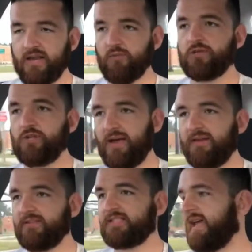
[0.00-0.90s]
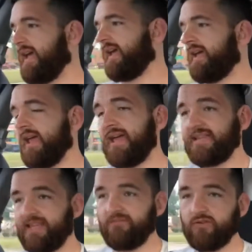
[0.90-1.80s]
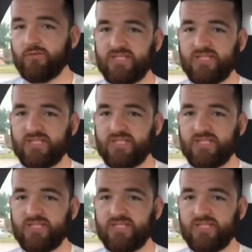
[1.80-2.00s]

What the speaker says: hear what you have to say and give you the